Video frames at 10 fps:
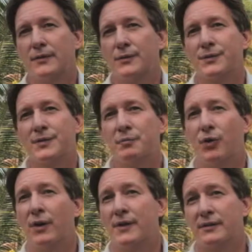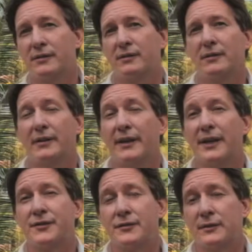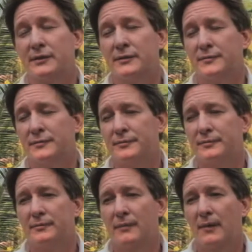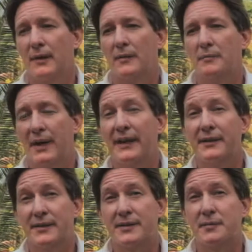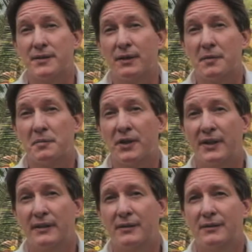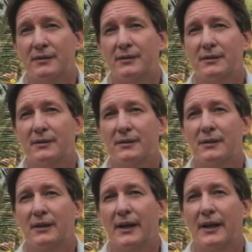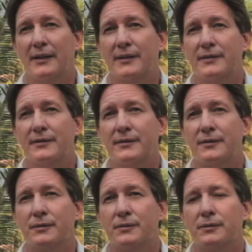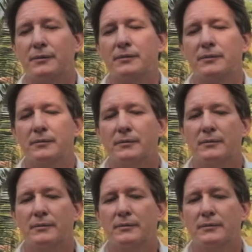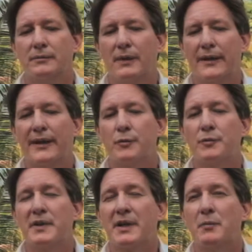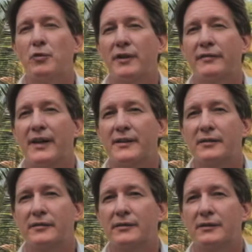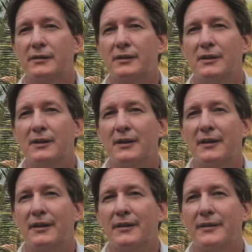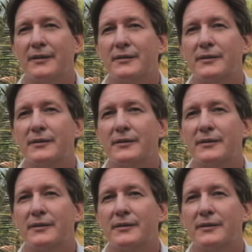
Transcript: to support the natural mechanisms of the body, and to, I think, would become more effective. And